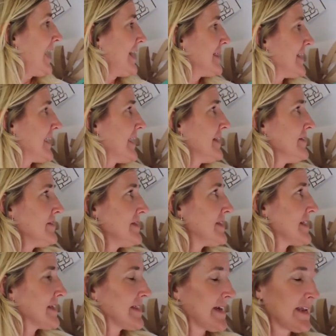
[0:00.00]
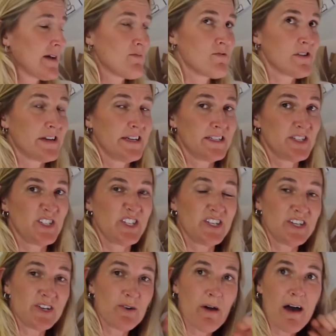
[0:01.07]
other thing that I wanted
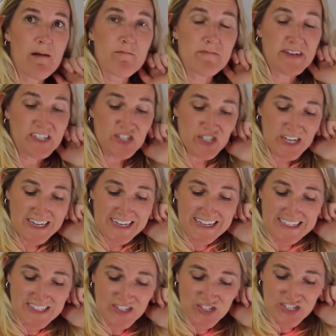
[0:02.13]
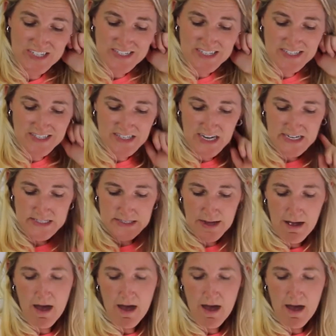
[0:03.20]
to mention is Jesus says,